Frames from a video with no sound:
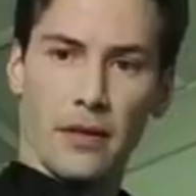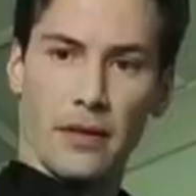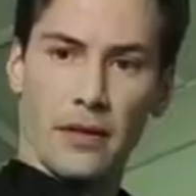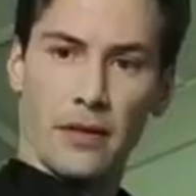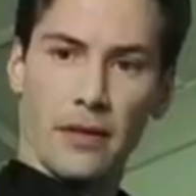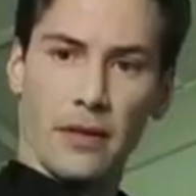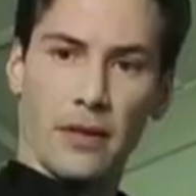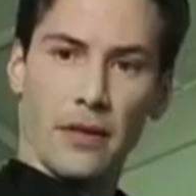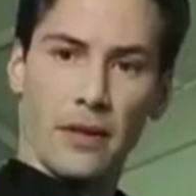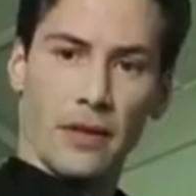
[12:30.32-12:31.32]

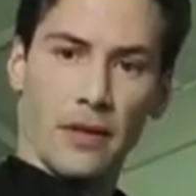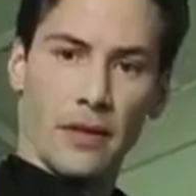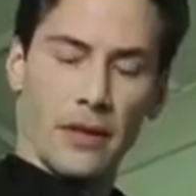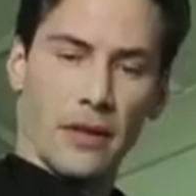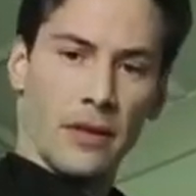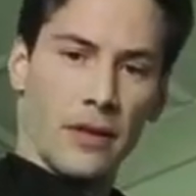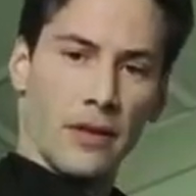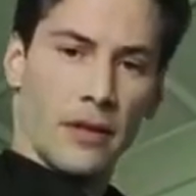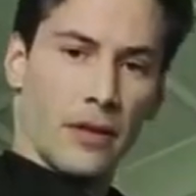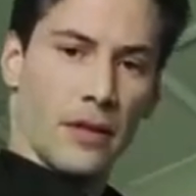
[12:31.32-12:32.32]

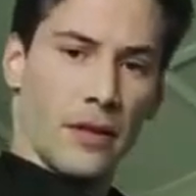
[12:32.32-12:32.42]
No one is speaking in this clip.